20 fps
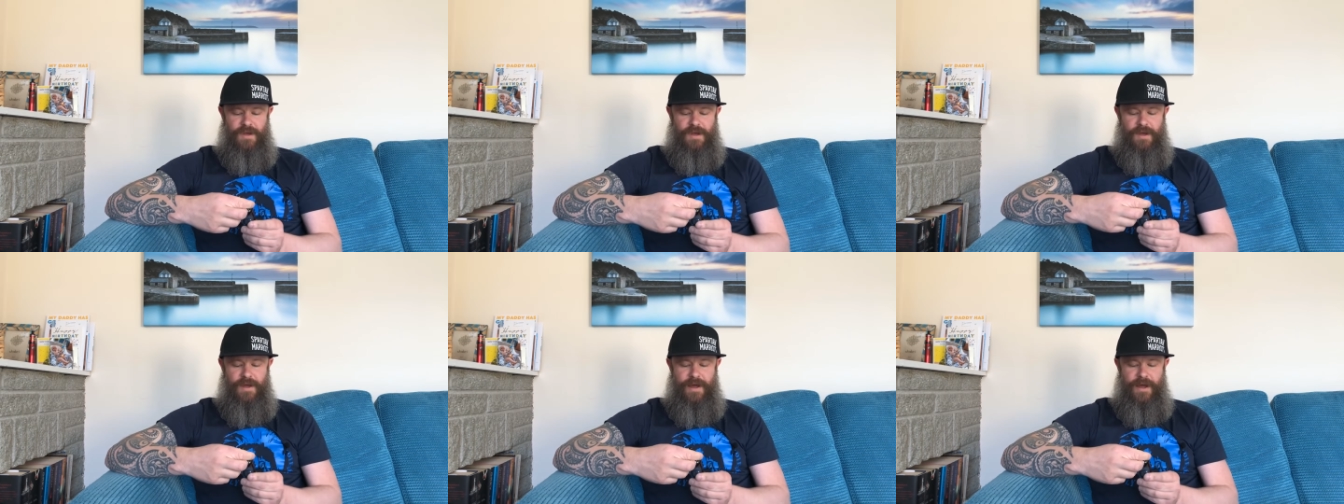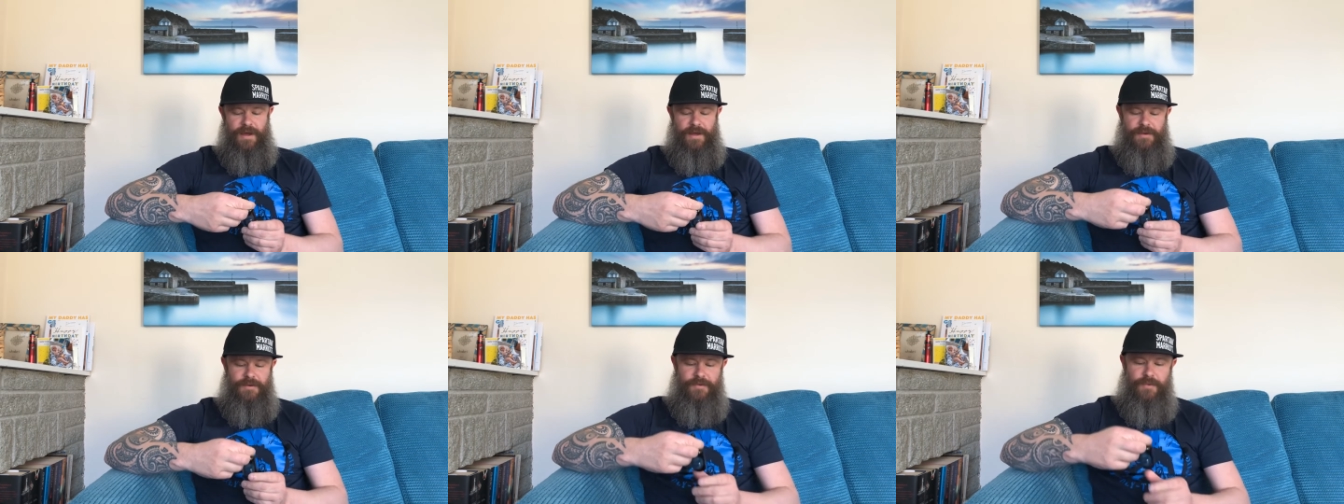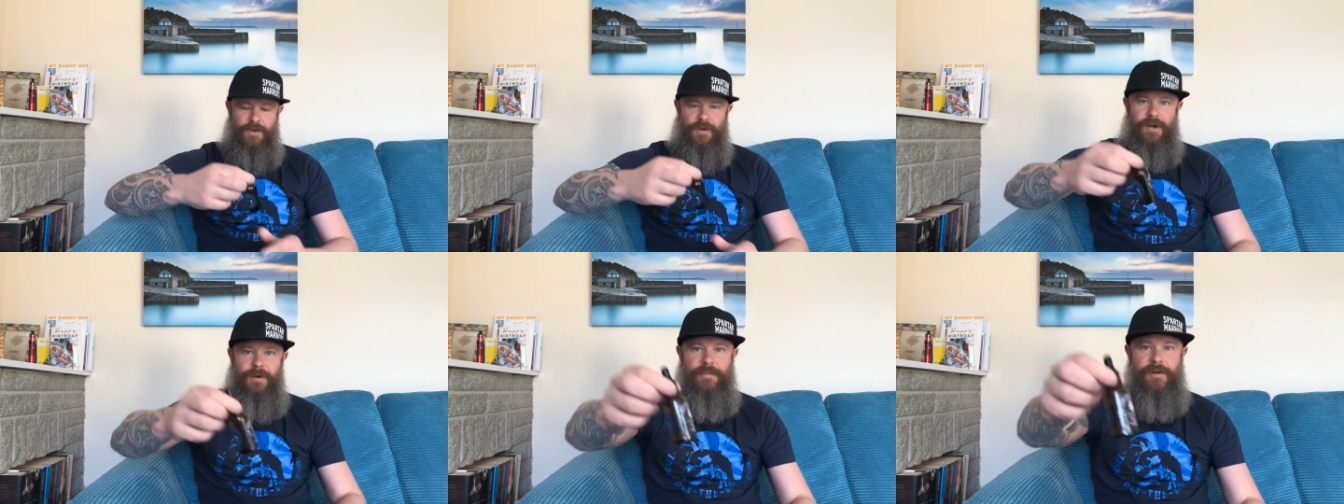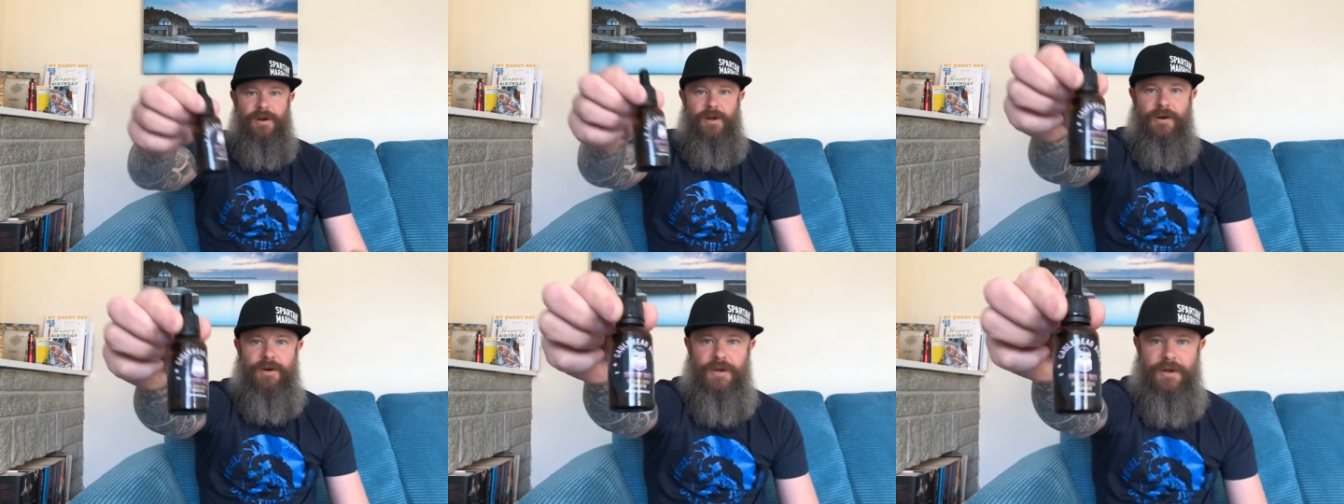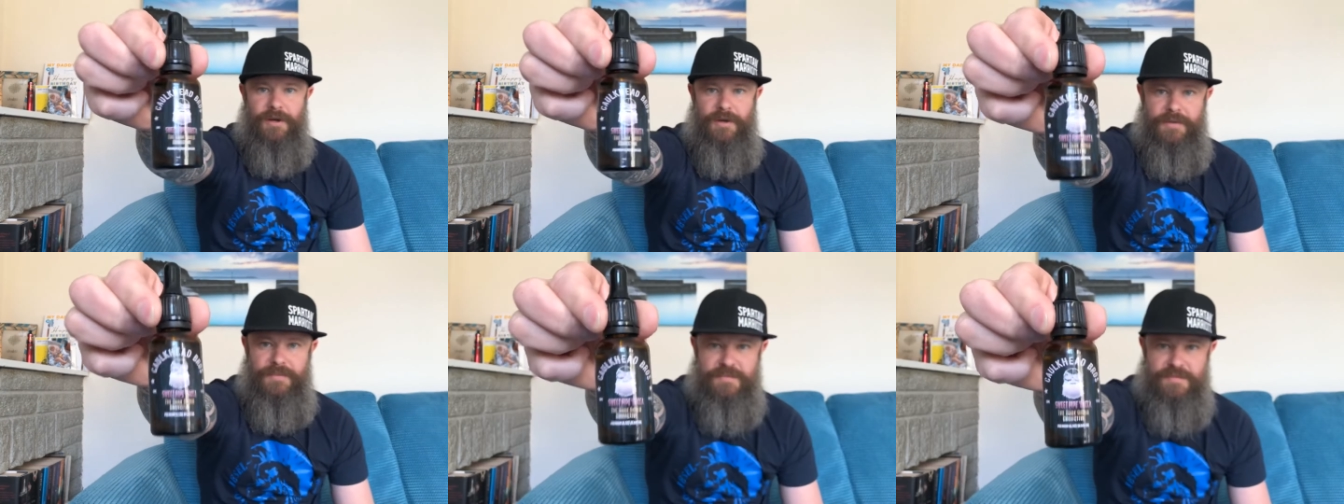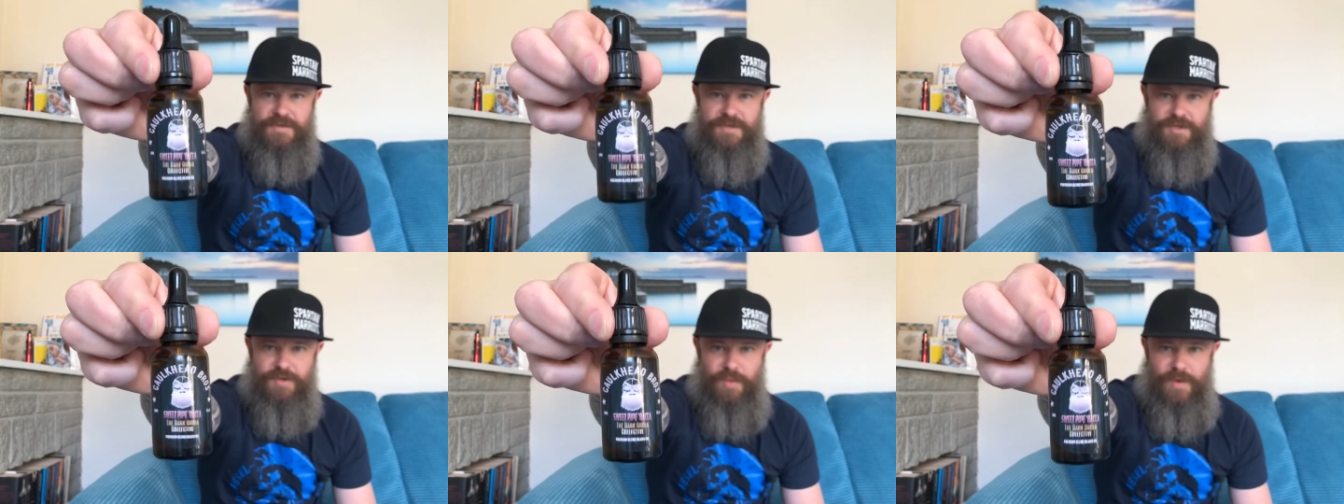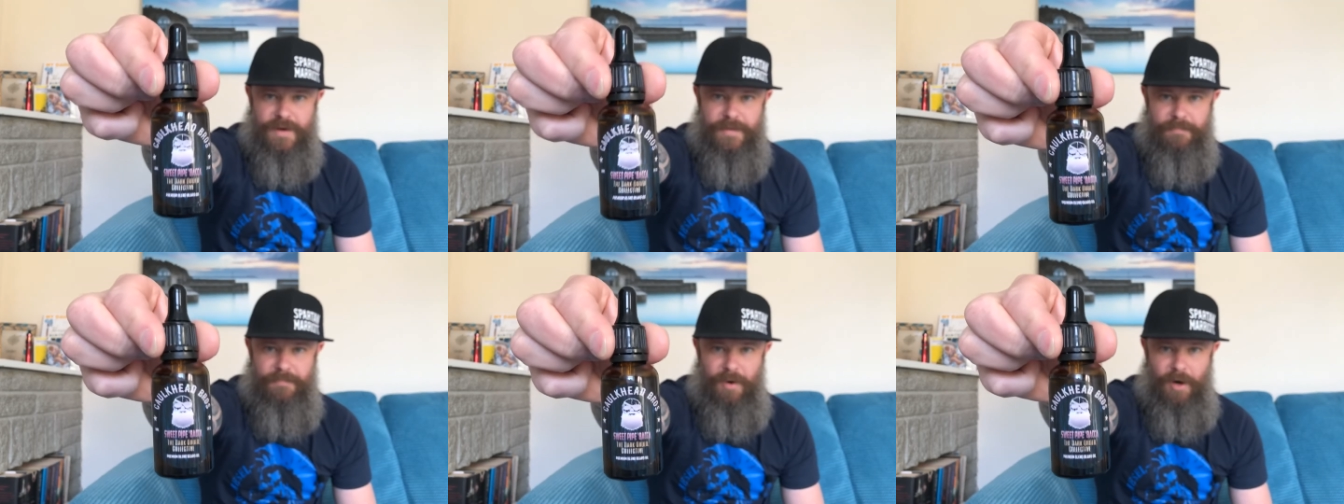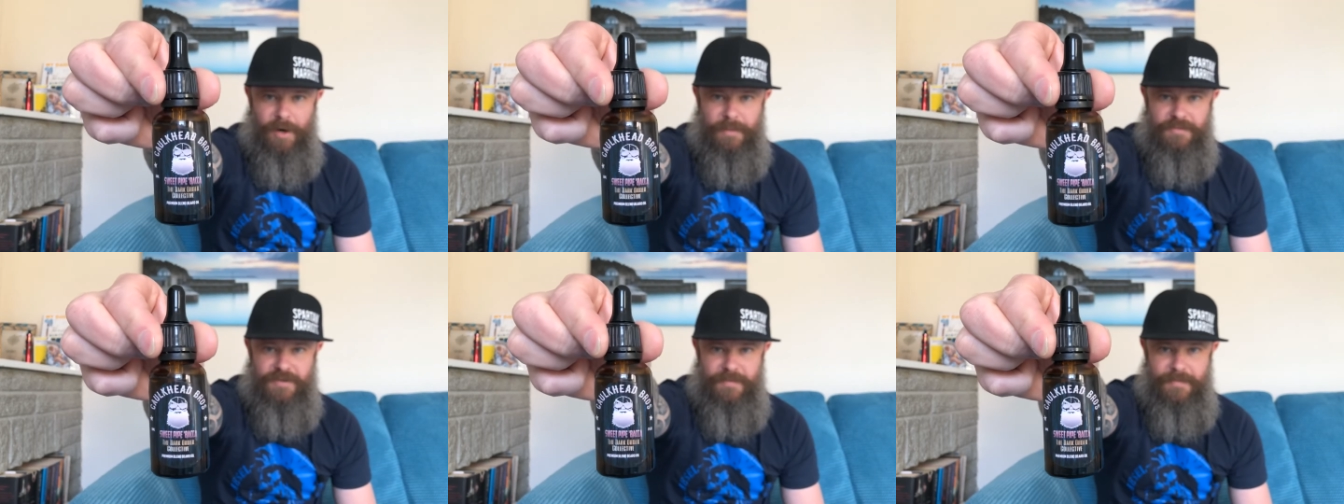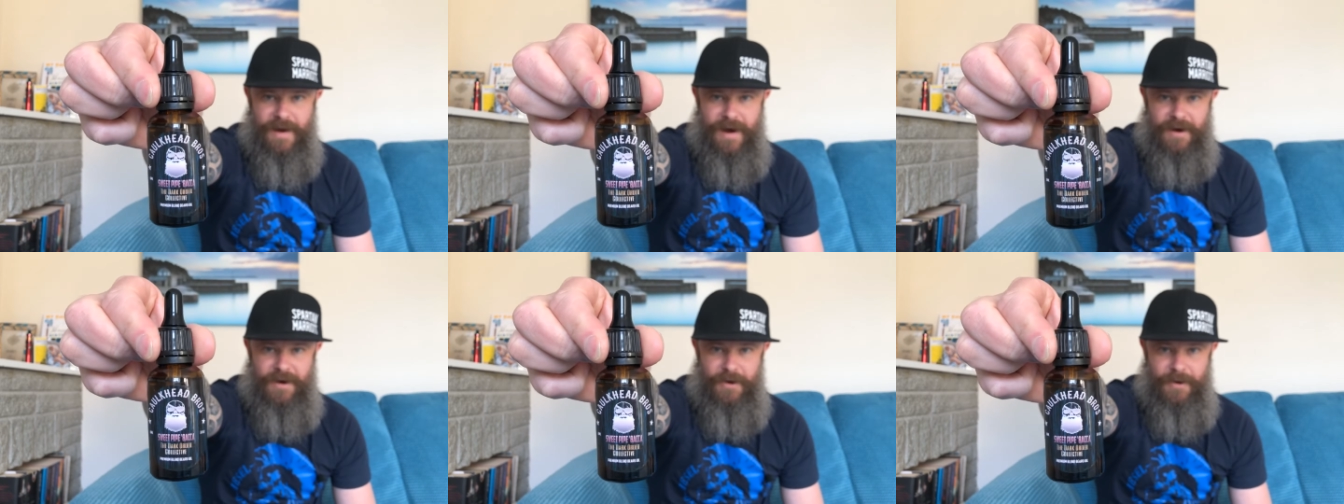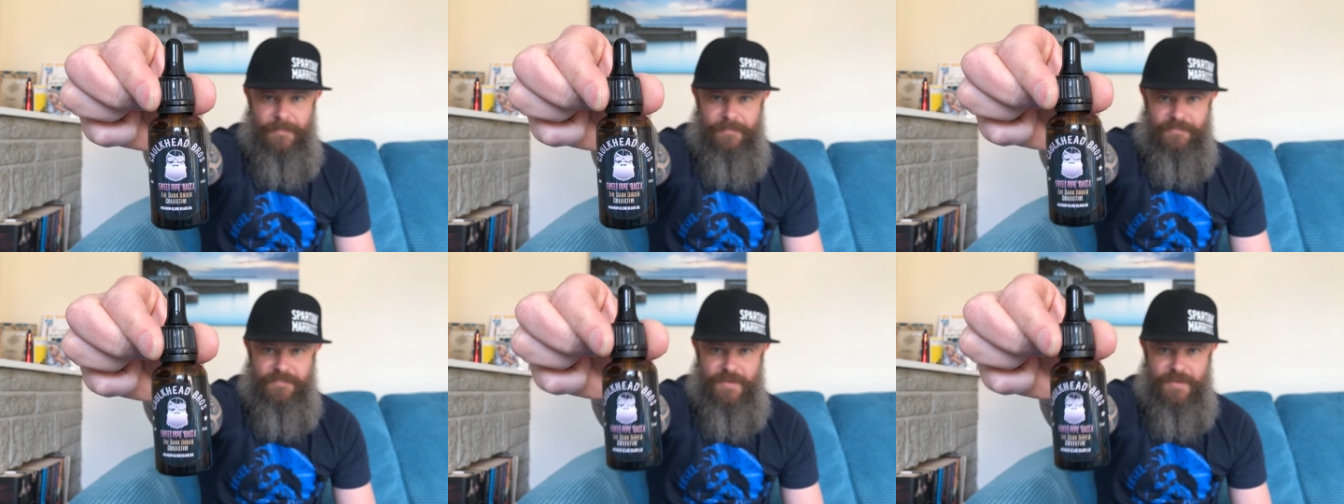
and we're going to be looking at Sweet Pipe Tobacco.